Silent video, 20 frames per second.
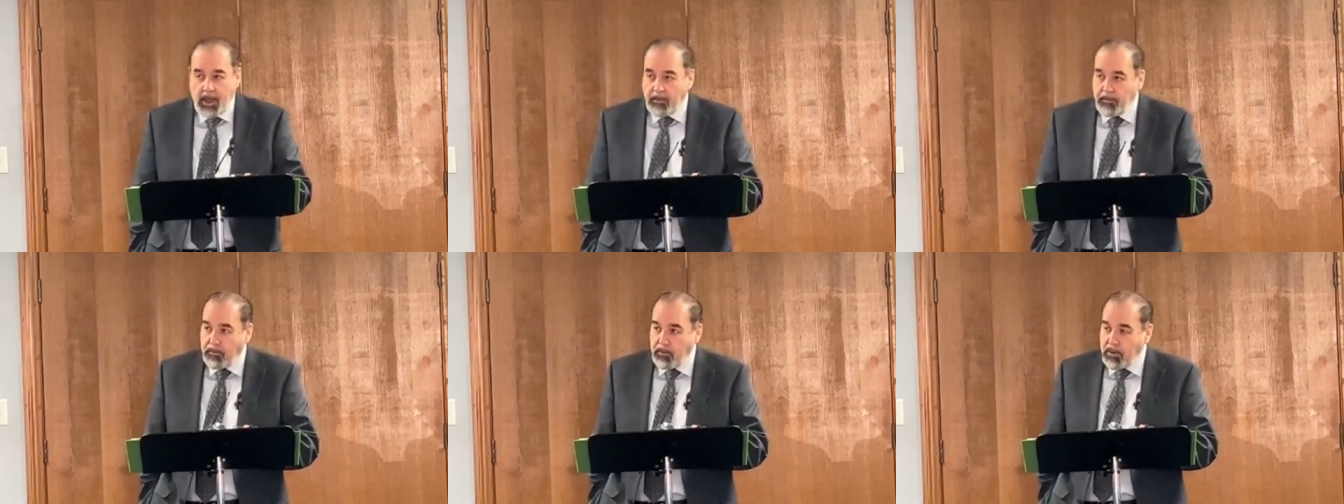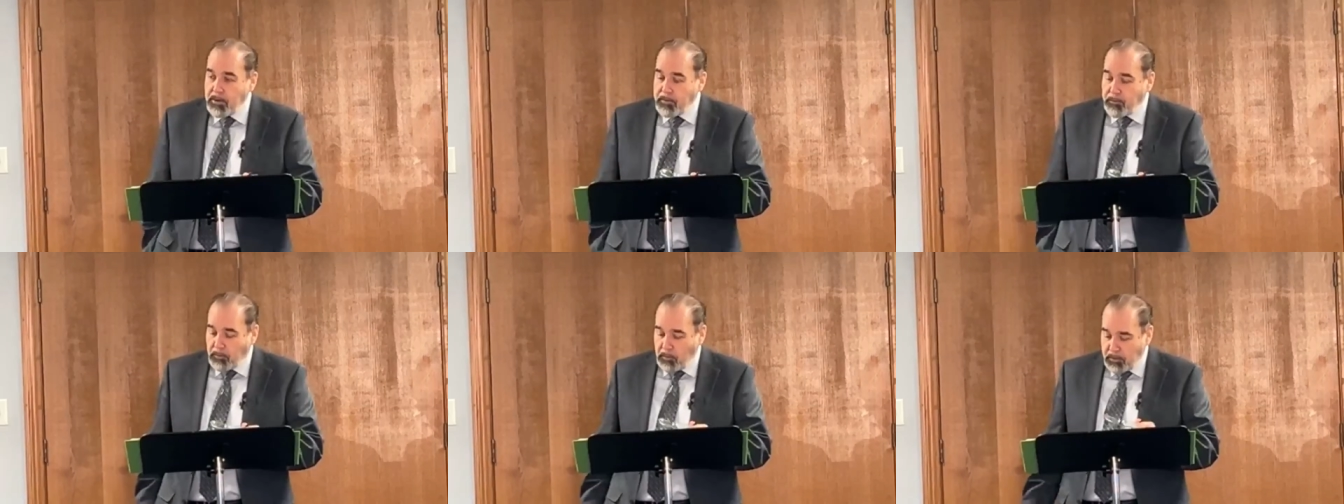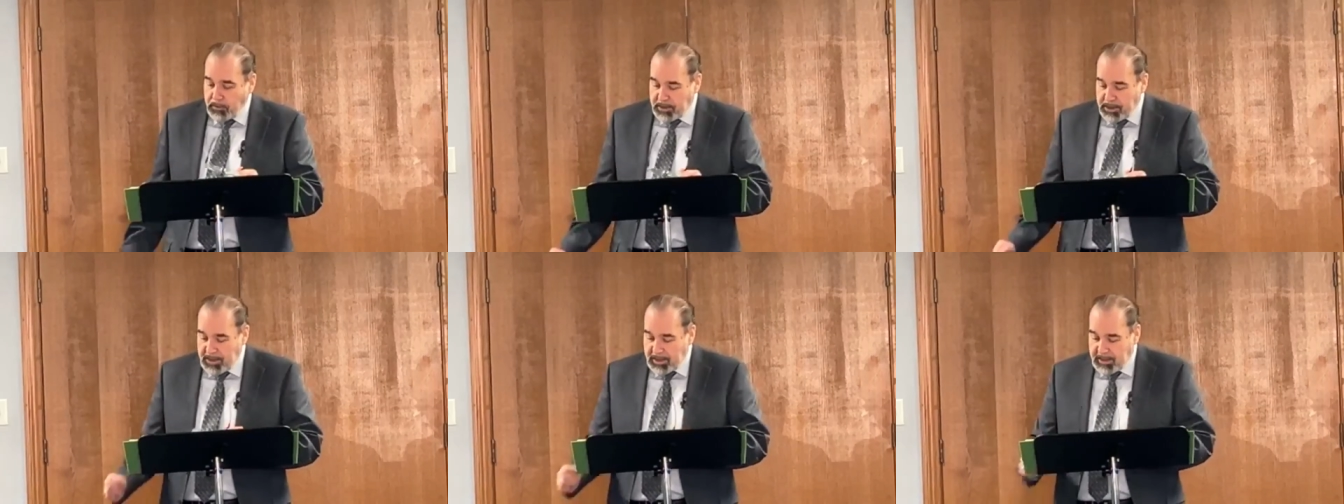and verse
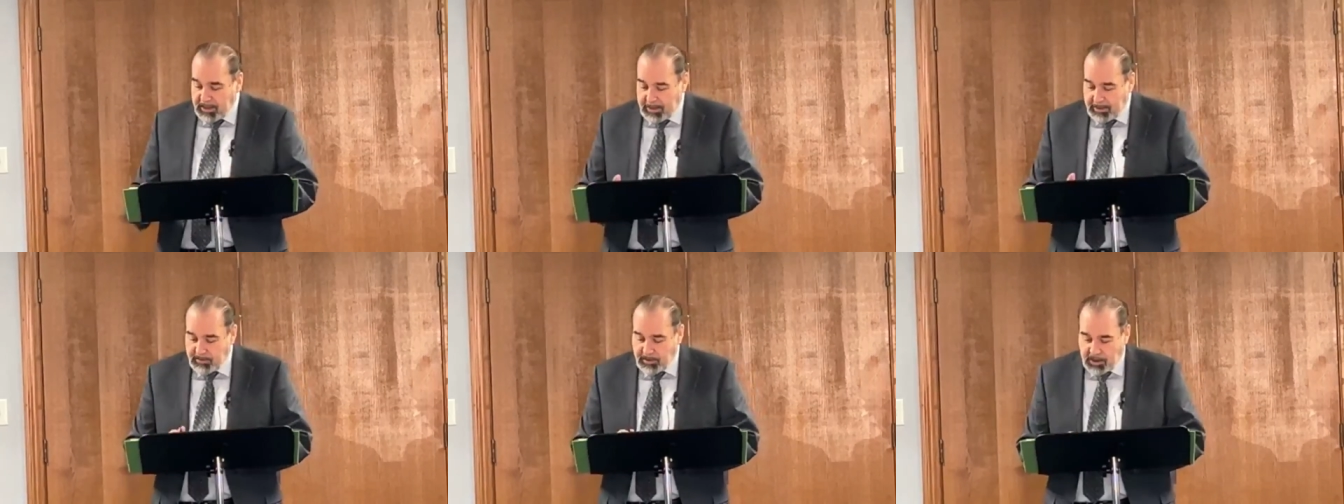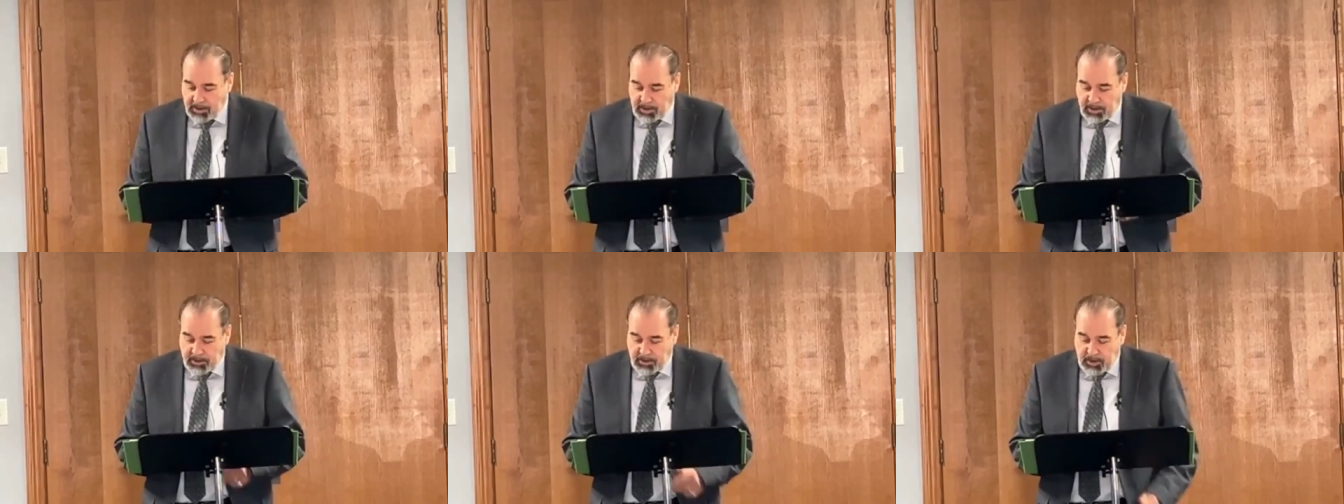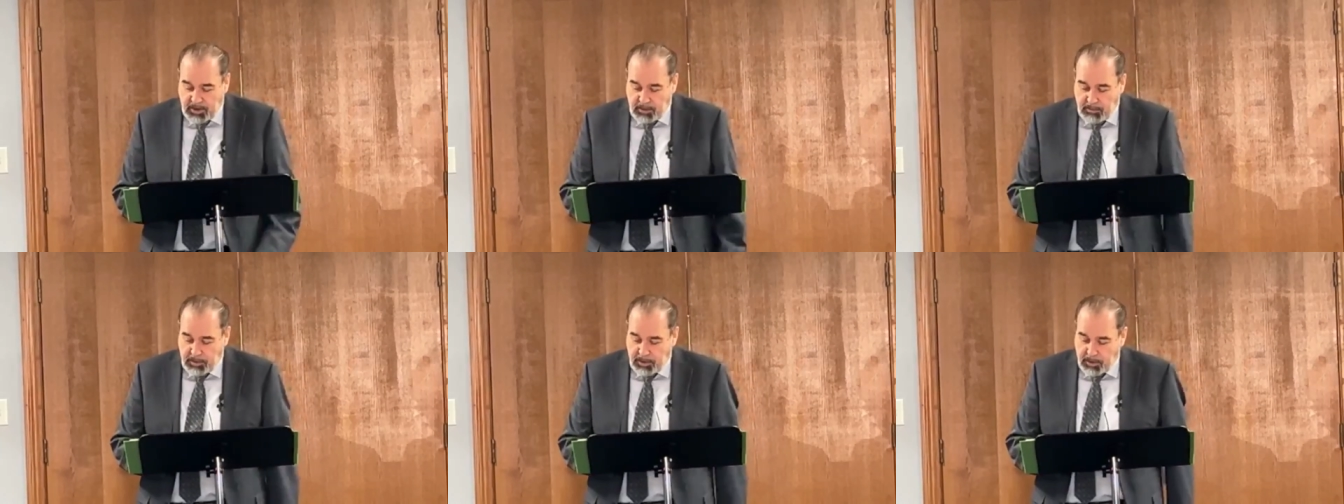14 gives us a
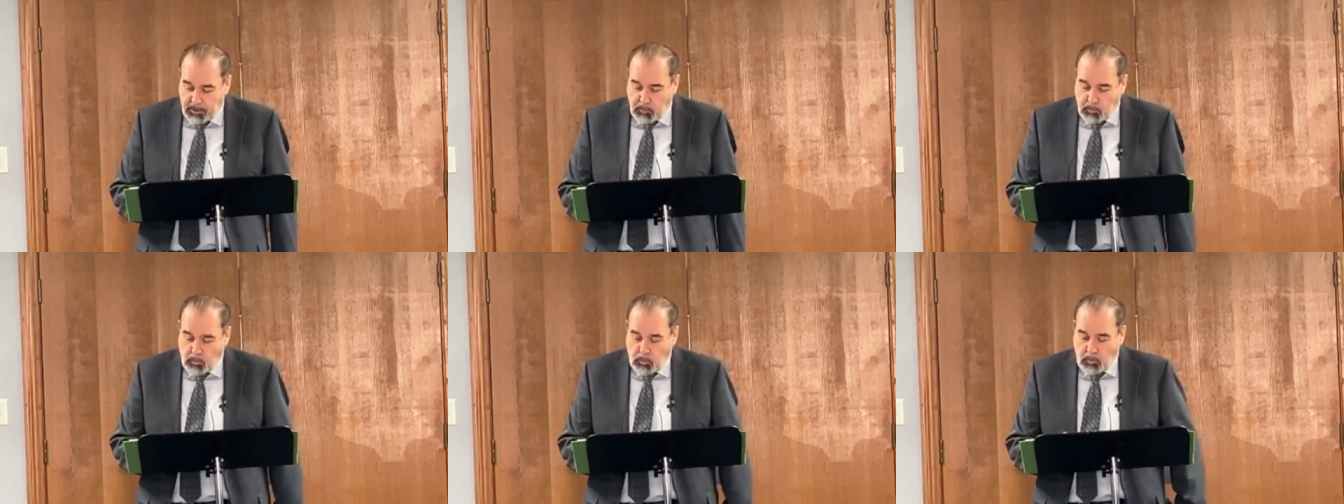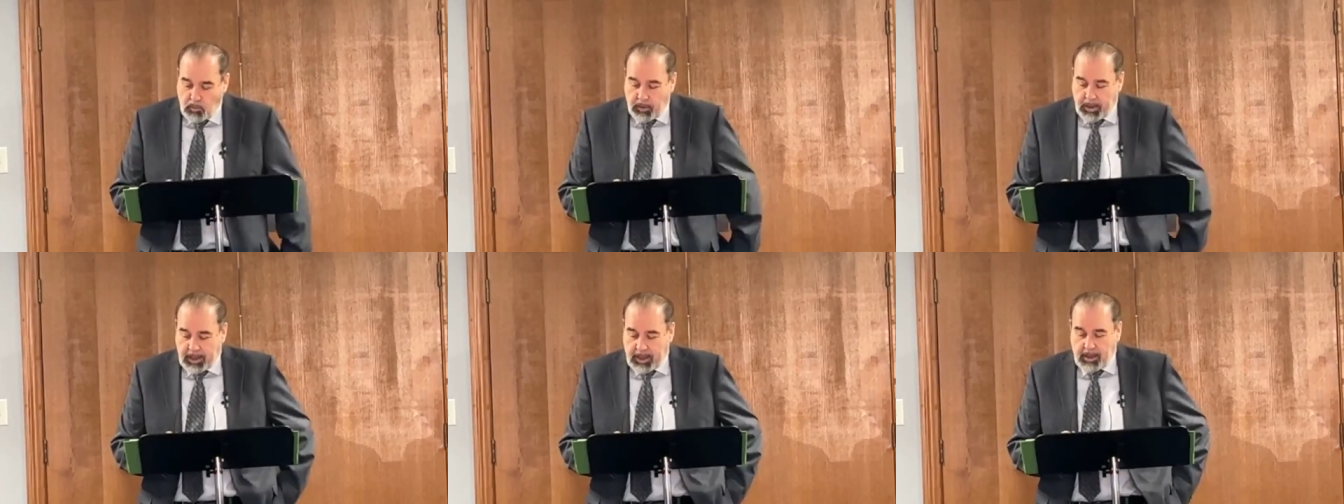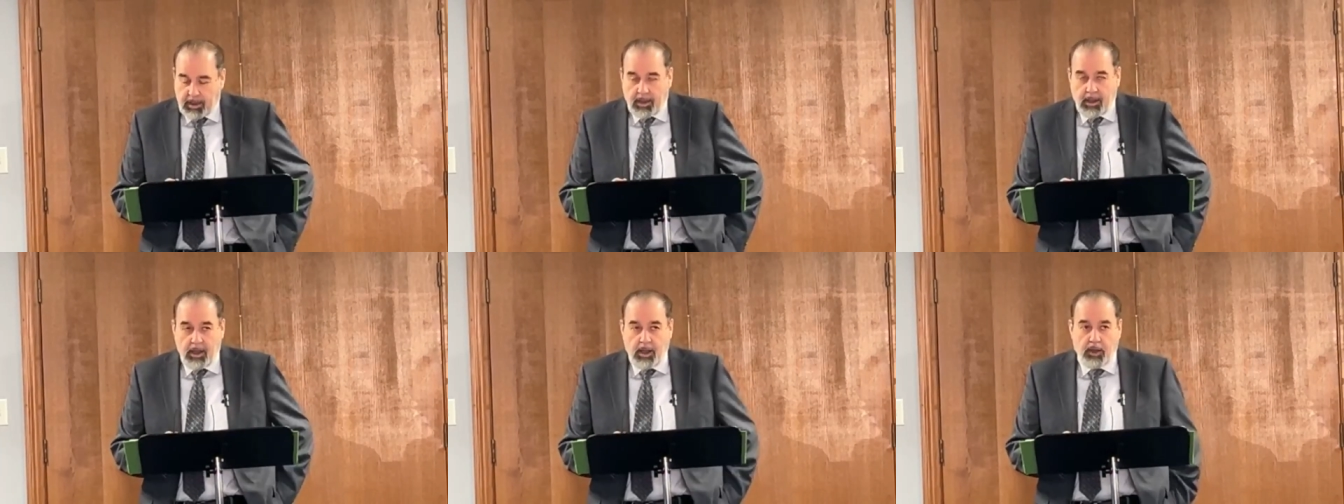serious
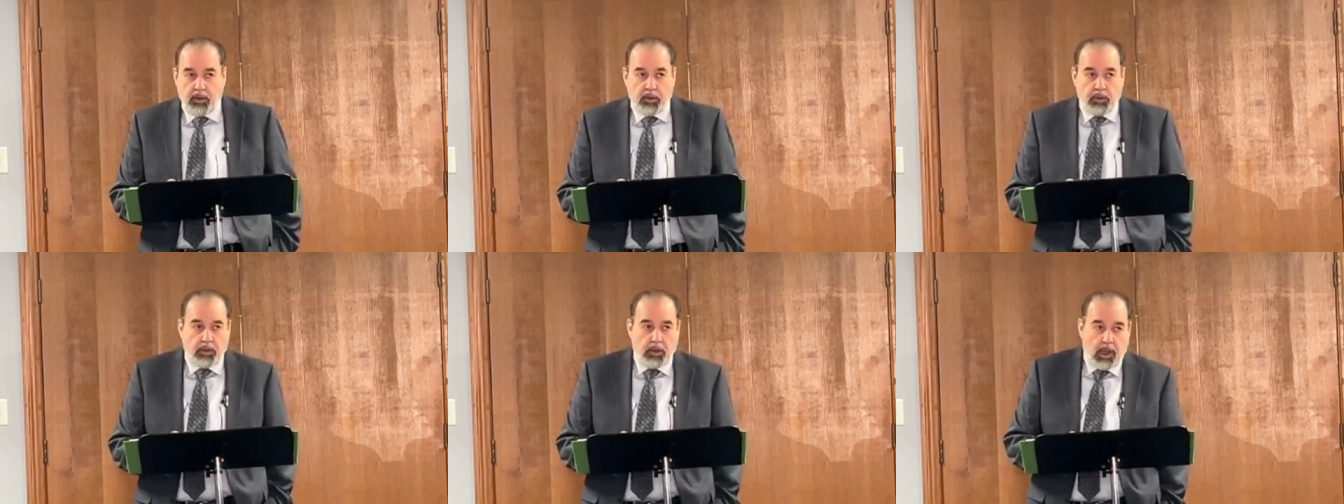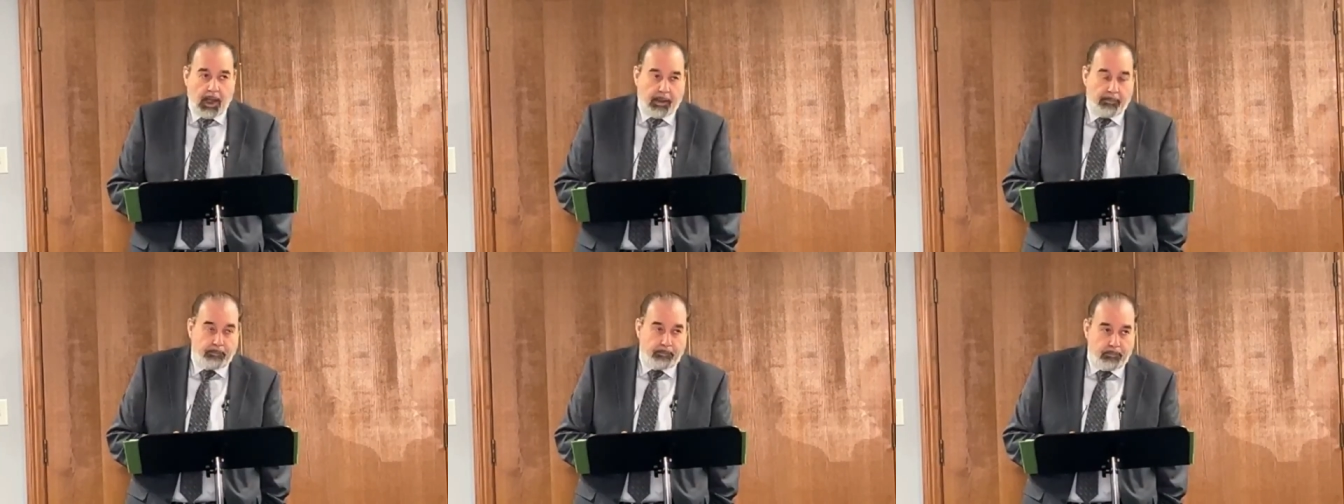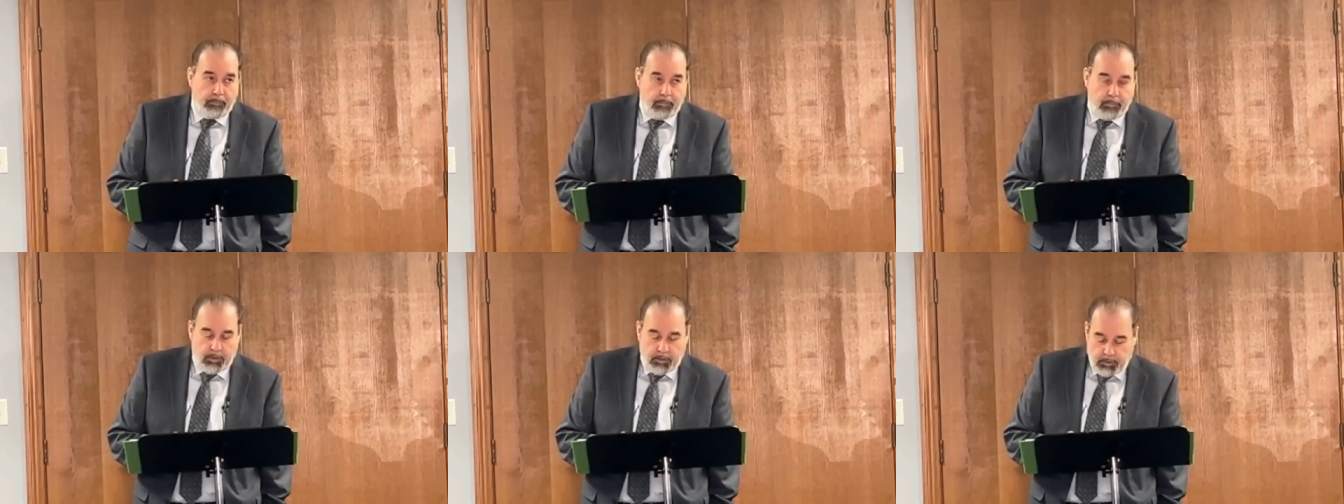warning uh,